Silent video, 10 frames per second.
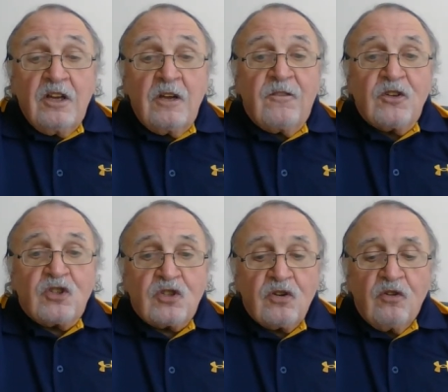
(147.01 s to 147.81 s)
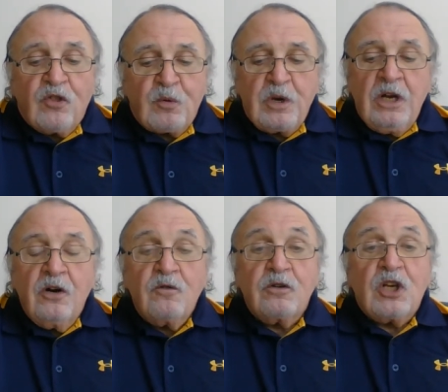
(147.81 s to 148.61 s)
If it's
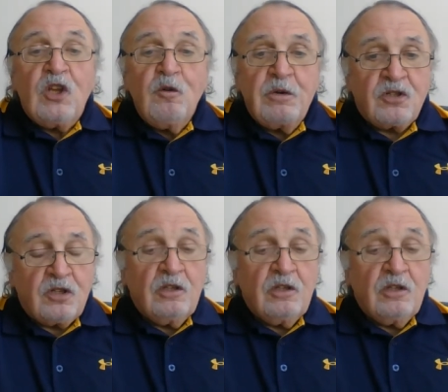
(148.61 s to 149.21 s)
300 cubits